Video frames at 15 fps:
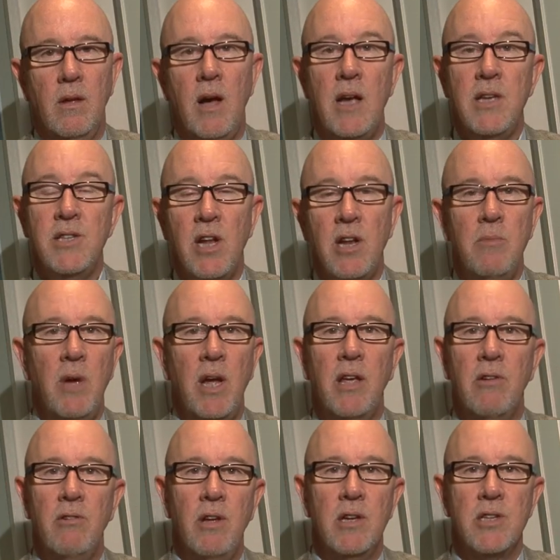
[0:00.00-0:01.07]
I started my
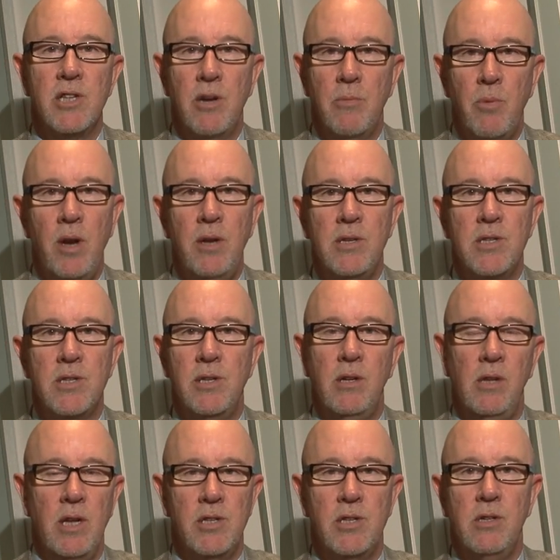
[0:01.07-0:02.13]
career as an apprentice in
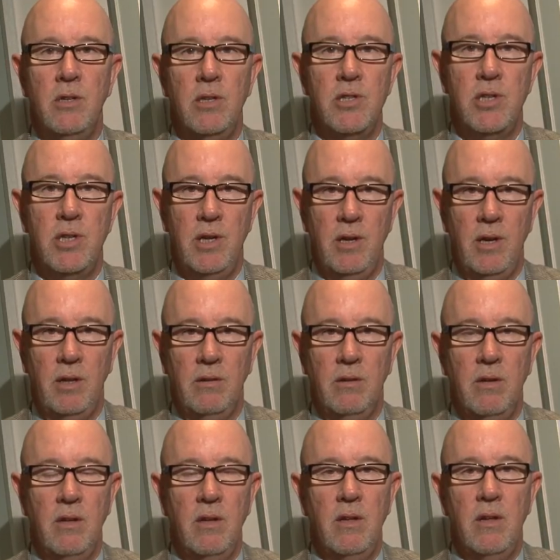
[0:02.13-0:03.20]
electrical engineering
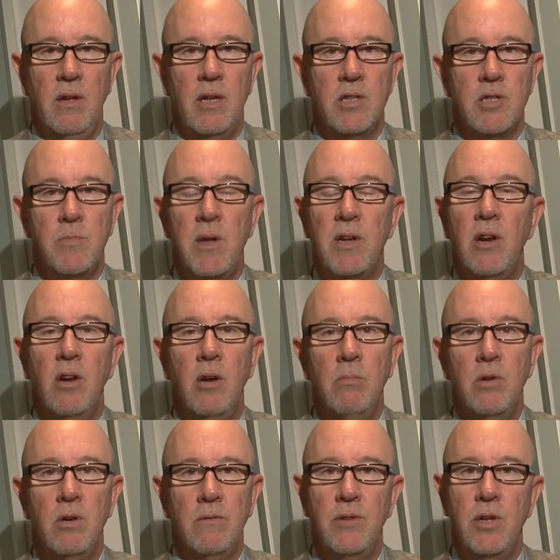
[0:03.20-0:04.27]
and spent a
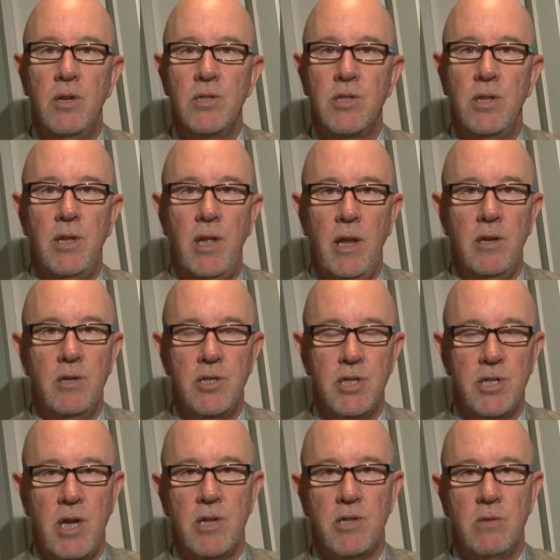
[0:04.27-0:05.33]
number of years in the energy
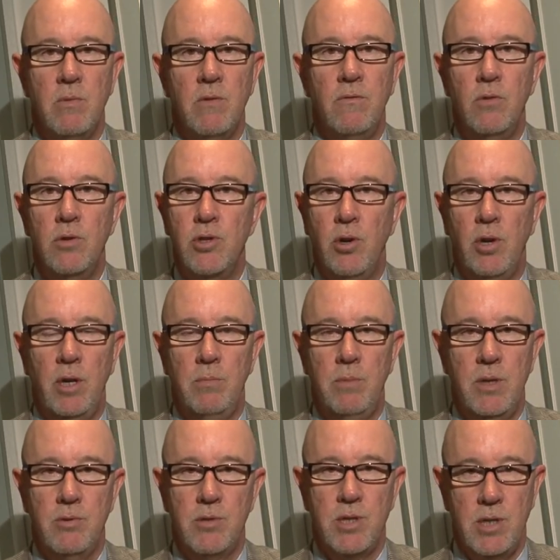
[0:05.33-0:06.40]
sector before joining
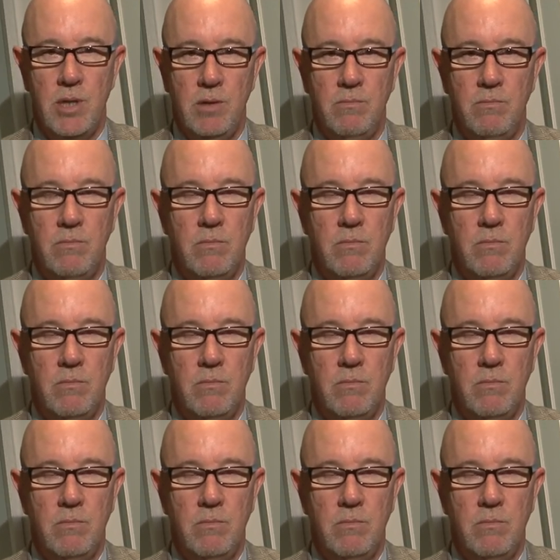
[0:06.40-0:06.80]
BOC.